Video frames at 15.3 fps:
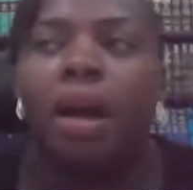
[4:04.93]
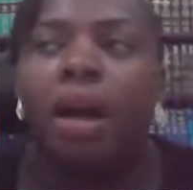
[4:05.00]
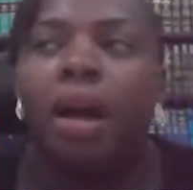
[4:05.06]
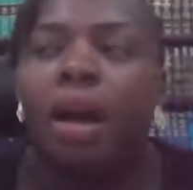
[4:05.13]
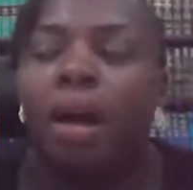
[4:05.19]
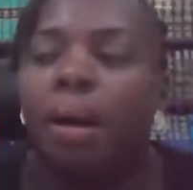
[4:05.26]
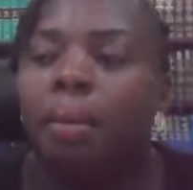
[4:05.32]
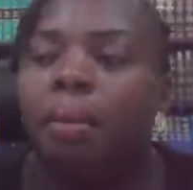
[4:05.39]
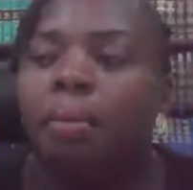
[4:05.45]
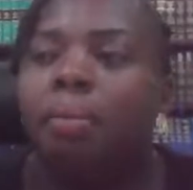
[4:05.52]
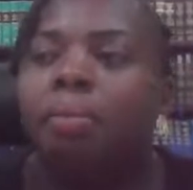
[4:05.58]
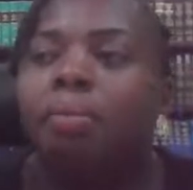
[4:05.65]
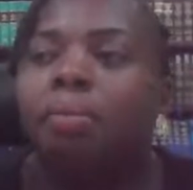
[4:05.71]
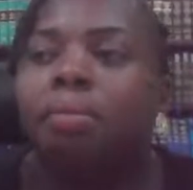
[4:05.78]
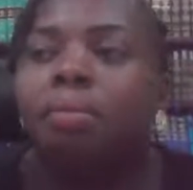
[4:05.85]

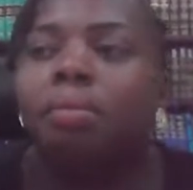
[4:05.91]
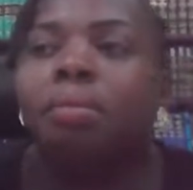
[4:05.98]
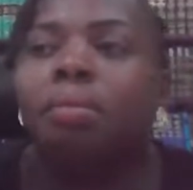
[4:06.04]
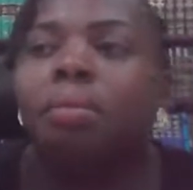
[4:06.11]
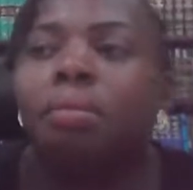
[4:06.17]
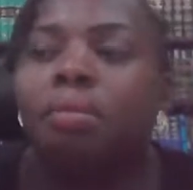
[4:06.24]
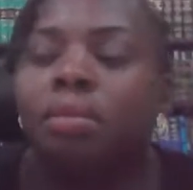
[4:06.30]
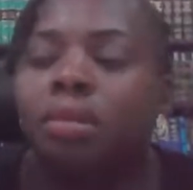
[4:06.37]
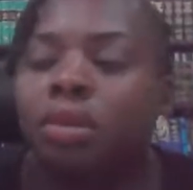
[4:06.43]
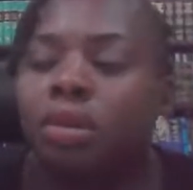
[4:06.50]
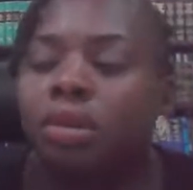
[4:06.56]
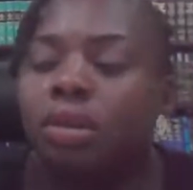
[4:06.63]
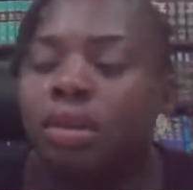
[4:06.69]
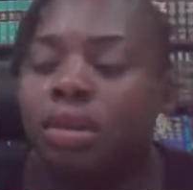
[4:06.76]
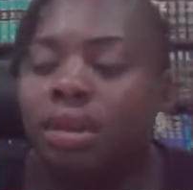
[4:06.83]

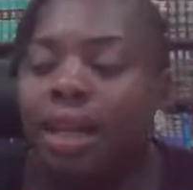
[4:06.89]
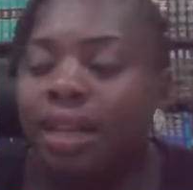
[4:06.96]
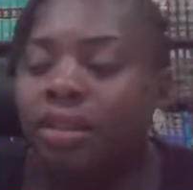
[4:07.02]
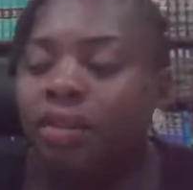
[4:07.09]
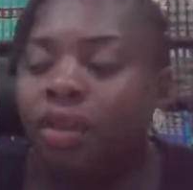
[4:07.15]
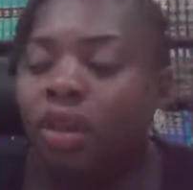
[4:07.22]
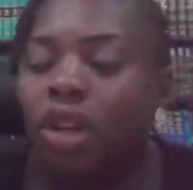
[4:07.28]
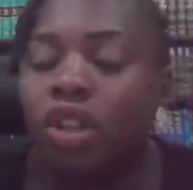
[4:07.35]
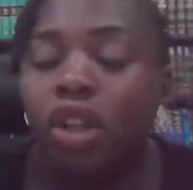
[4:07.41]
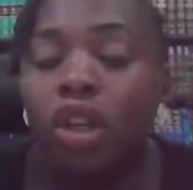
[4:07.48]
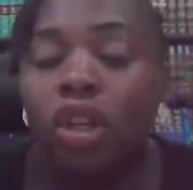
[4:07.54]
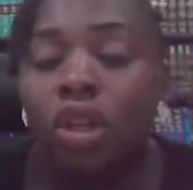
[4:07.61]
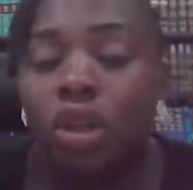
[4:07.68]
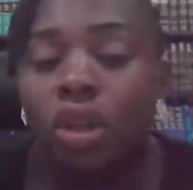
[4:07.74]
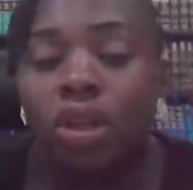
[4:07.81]
That
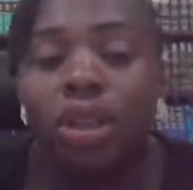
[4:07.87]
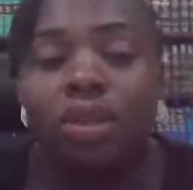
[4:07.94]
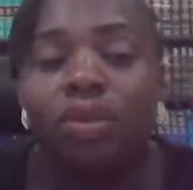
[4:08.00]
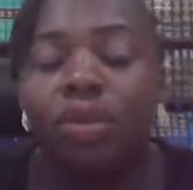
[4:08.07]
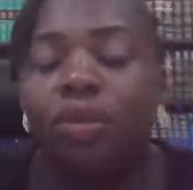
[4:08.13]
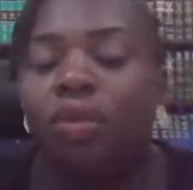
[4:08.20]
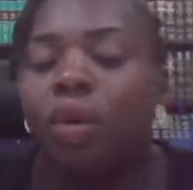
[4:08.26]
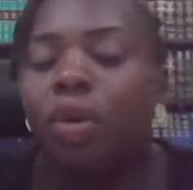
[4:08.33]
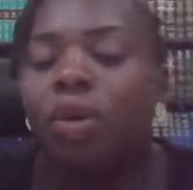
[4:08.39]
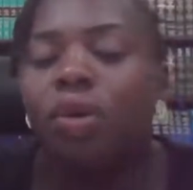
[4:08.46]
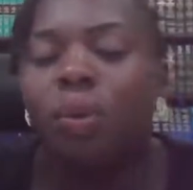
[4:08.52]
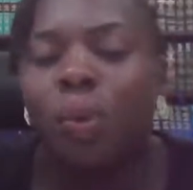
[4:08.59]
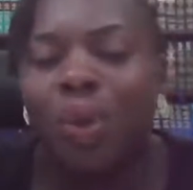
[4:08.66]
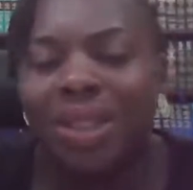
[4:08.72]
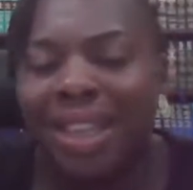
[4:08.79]
revocation clause
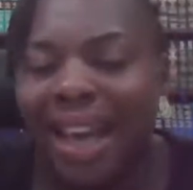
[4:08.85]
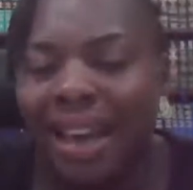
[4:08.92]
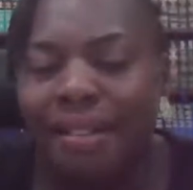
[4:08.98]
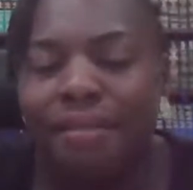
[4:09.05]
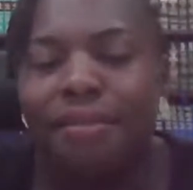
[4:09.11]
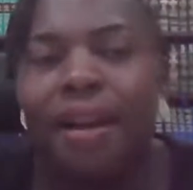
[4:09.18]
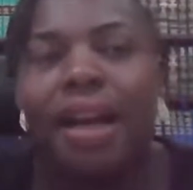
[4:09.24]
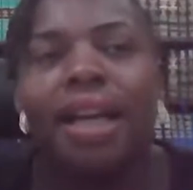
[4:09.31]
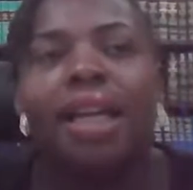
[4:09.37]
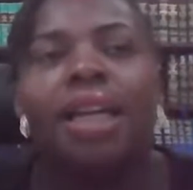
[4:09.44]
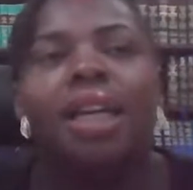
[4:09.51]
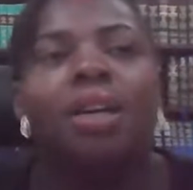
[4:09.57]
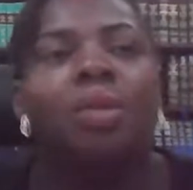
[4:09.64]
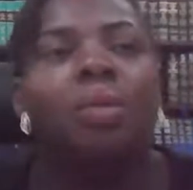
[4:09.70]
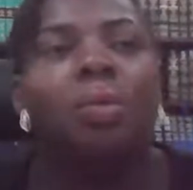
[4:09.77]
revokes whatever
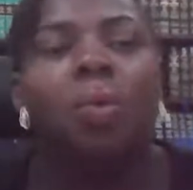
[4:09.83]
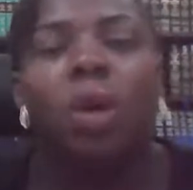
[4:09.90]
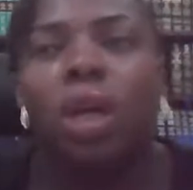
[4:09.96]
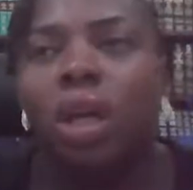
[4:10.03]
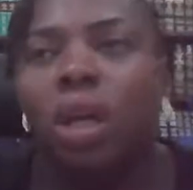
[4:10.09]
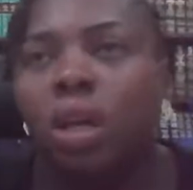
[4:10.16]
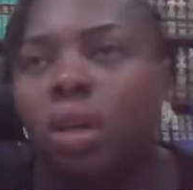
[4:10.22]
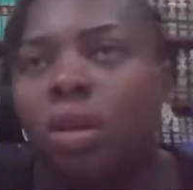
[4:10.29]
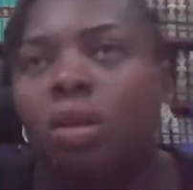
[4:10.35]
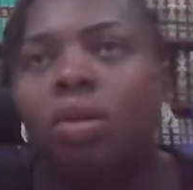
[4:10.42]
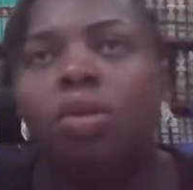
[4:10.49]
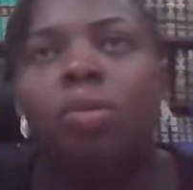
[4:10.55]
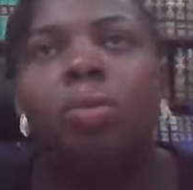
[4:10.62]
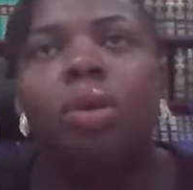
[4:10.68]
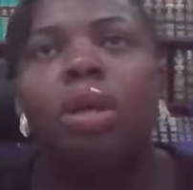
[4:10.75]
will
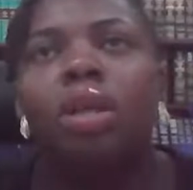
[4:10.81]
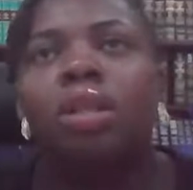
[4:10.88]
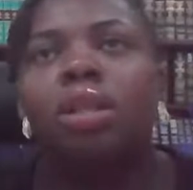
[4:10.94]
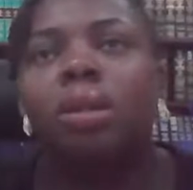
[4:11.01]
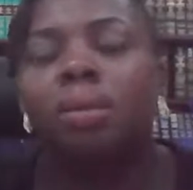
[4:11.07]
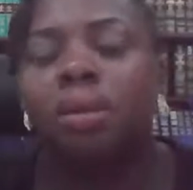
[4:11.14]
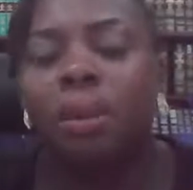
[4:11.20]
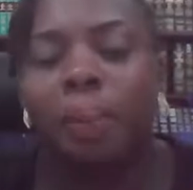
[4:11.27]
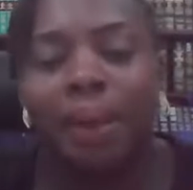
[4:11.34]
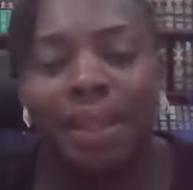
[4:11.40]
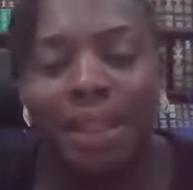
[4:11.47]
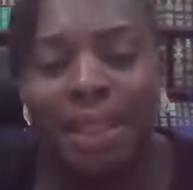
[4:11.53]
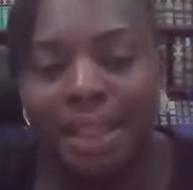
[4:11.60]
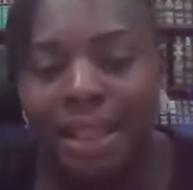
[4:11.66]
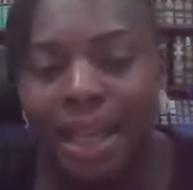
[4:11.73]
could be something the
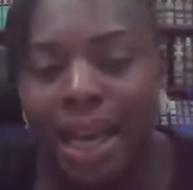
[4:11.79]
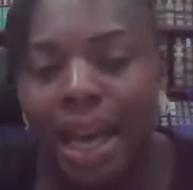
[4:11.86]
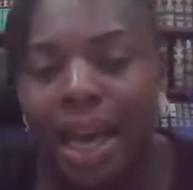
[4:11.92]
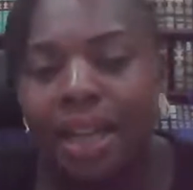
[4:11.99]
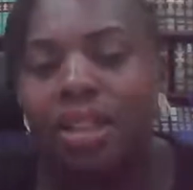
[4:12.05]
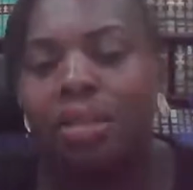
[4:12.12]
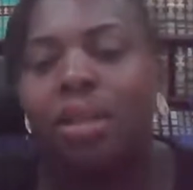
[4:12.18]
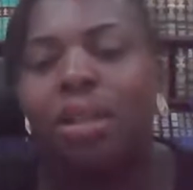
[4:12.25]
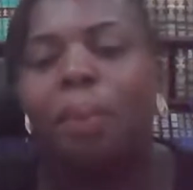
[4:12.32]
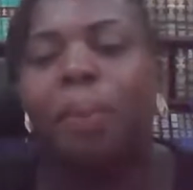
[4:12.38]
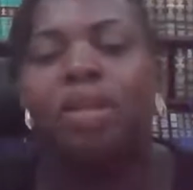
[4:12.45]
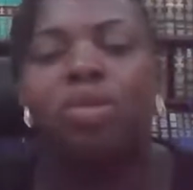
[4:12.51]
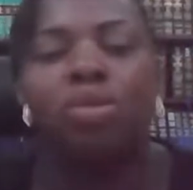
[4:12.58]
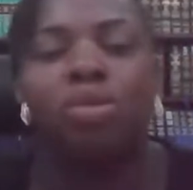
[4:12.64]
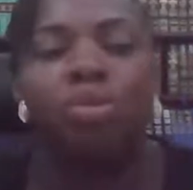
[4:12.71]
person said, something the
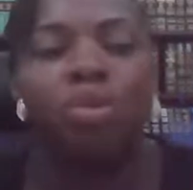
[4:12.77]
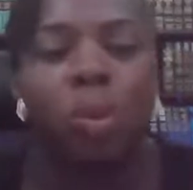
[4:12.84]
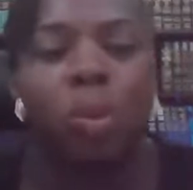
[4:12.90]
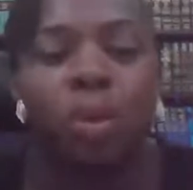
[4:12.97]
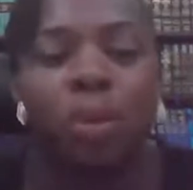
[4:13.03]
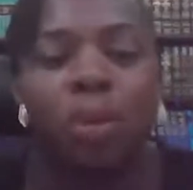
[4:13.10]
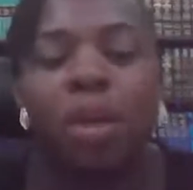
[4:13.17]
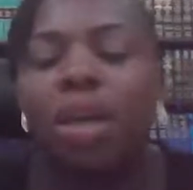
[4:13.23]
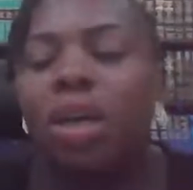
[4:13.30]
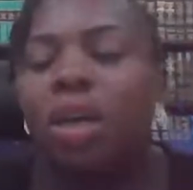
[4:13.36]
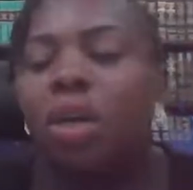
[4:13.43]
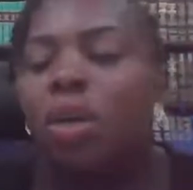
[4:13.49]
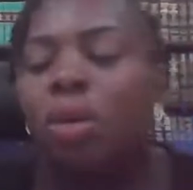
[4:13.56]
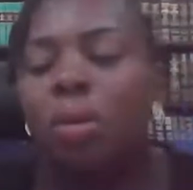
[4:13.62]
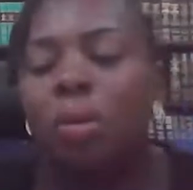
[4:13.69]
person wrote.
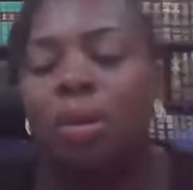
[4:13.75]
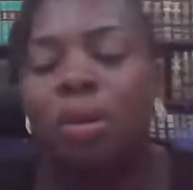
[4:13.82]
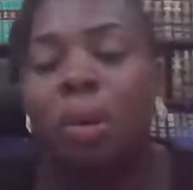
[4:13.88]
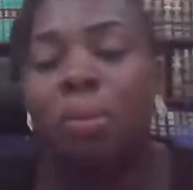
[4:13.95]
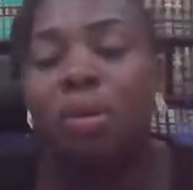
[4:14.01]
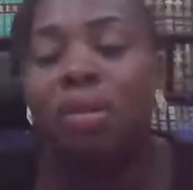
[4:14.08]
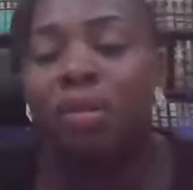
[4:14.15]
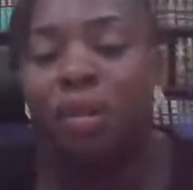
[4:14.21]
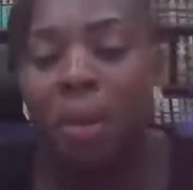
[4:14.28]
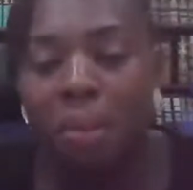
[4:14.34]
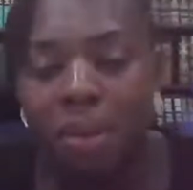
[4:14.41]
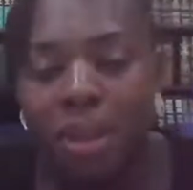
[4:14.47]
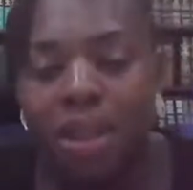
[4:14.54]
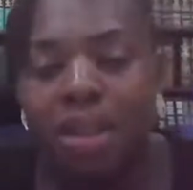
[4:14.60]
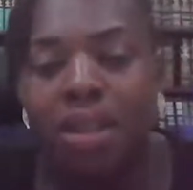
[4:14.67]
It may not be
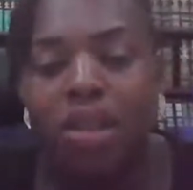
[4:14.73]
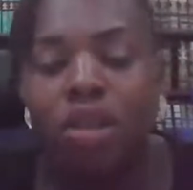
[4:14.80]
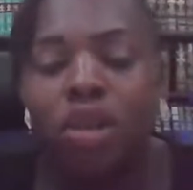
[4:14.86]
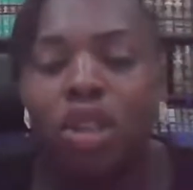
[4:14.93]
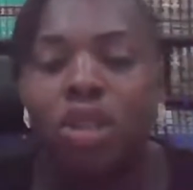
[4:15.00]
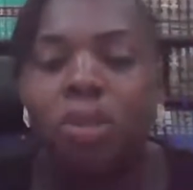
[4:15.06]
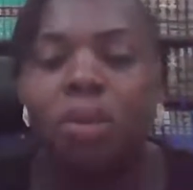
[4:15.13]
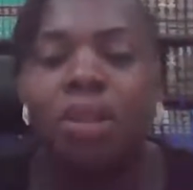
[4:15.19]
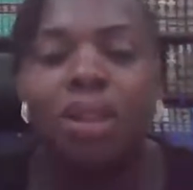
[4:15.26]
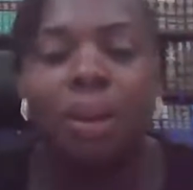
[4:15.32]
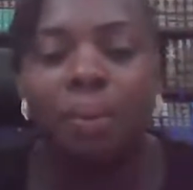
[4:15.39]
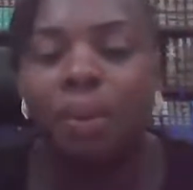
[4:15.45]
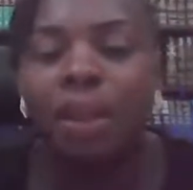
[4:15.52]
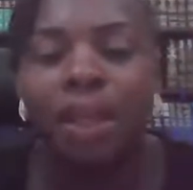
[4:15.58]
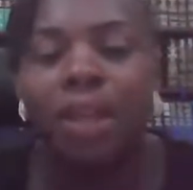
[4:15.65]
formal, it could just be
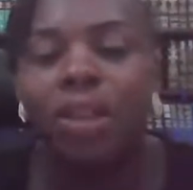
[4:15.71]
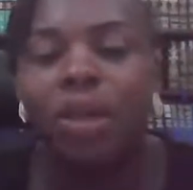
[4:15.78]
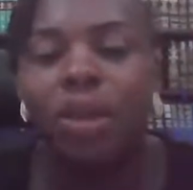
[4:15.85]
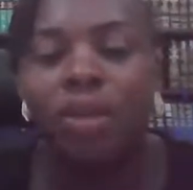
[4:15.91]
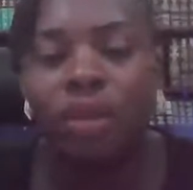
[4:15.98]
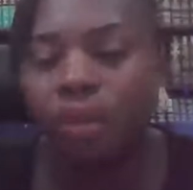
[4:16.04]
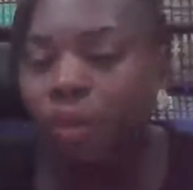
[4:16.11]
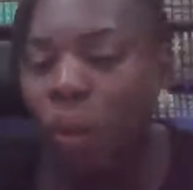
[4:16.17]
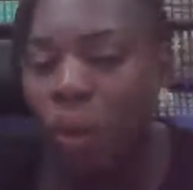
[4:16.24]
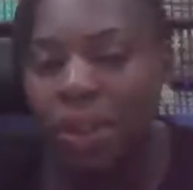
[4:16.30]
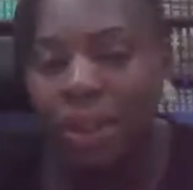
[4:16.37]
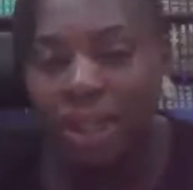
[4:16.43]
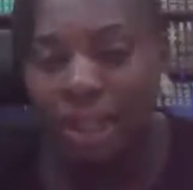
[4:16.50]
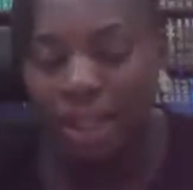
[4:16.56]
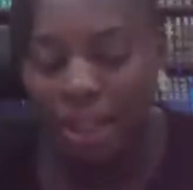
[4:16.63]
something. So he
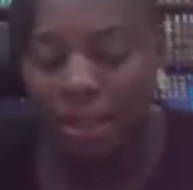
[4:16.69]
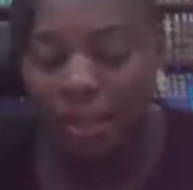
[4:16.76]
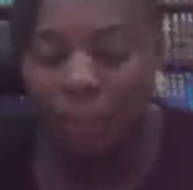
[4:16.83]
revokes it.